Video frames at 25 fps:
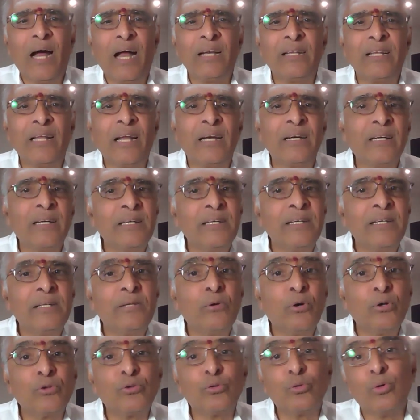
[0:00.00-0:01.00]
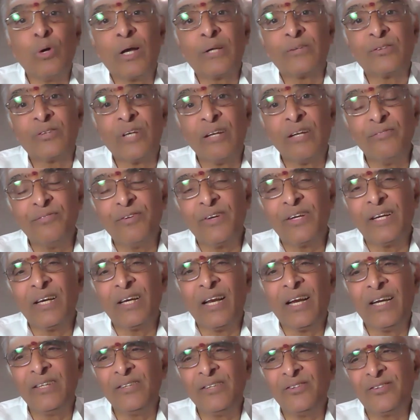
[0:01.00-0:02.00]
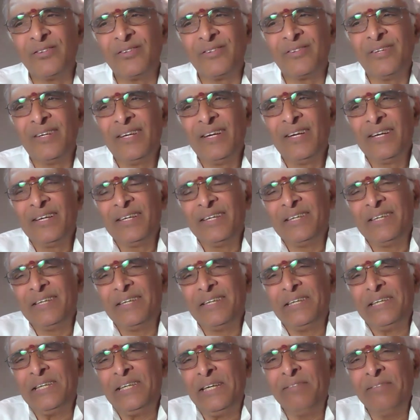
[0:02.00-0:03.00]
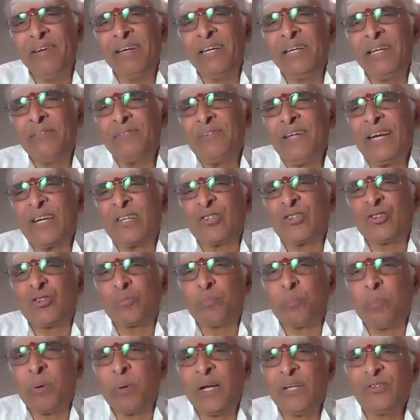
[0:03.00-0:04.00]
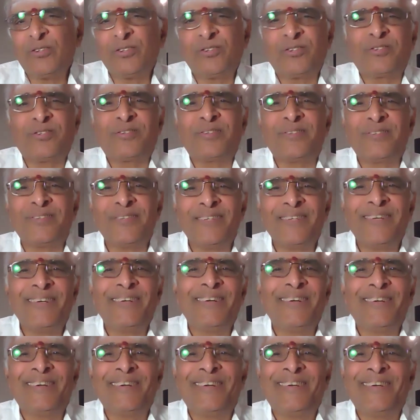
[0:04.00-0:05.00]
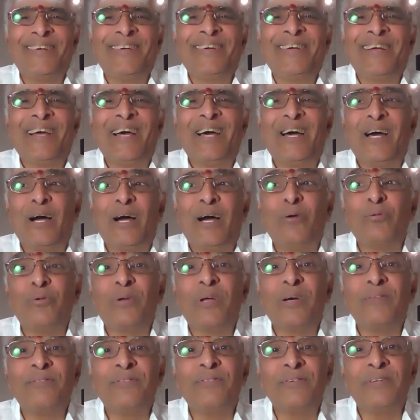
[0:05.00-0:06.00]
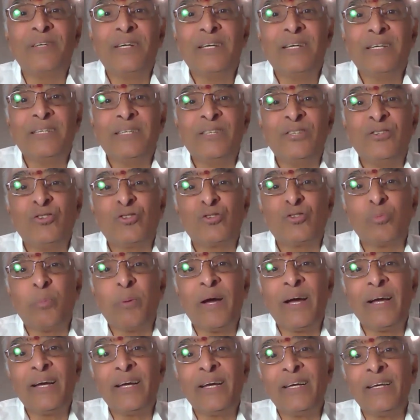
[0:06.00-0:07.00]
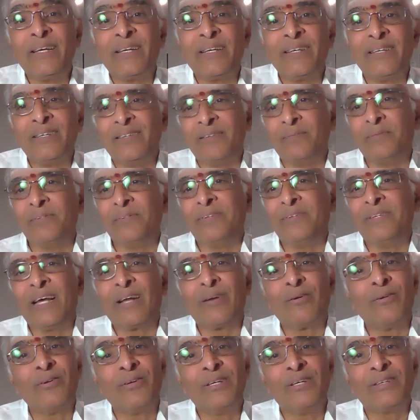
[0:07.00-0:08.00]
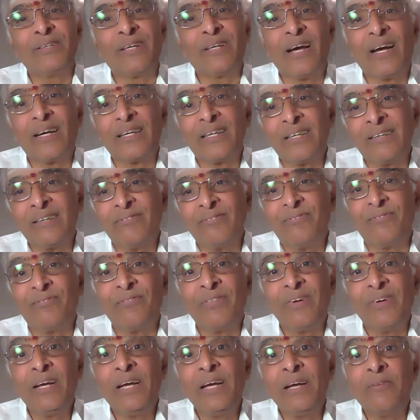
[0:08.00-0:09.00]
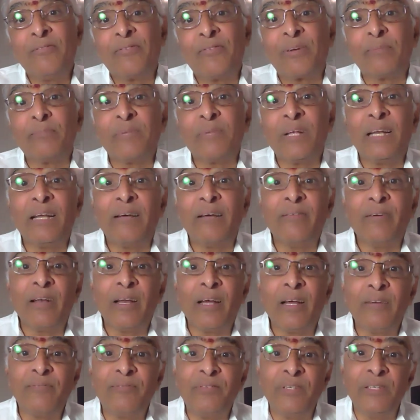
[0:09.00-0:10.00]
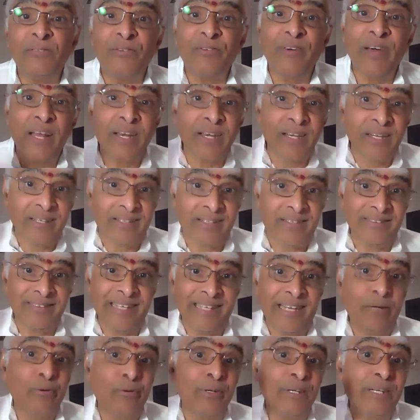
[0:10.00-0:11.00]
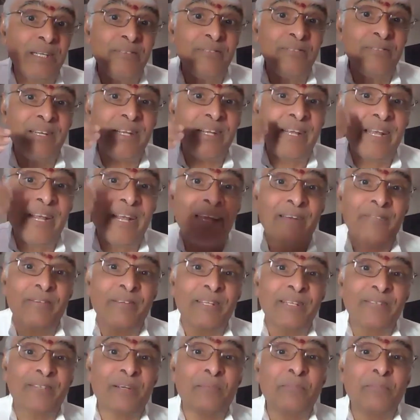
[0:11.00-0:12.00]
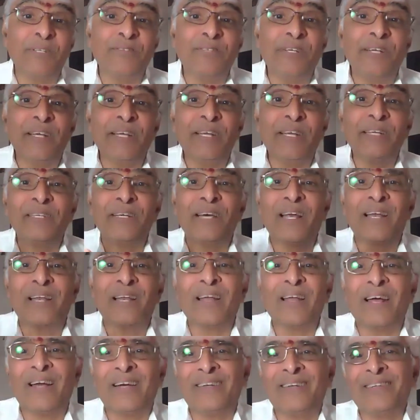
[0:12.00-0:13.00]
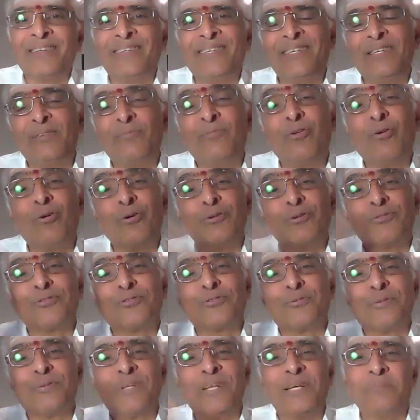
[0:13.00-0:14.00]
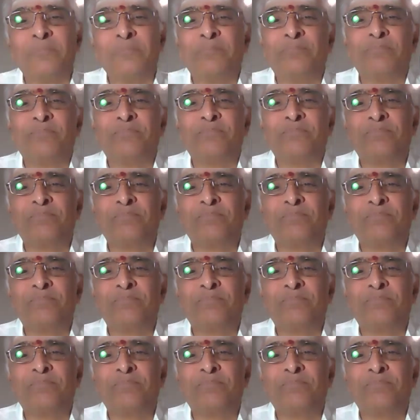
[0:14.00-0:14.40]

And then those who are self-realized, even if they express out of inspired, they are only talking from the level of infinite. They don't even care whether somebody is hearing or not. It flows through them.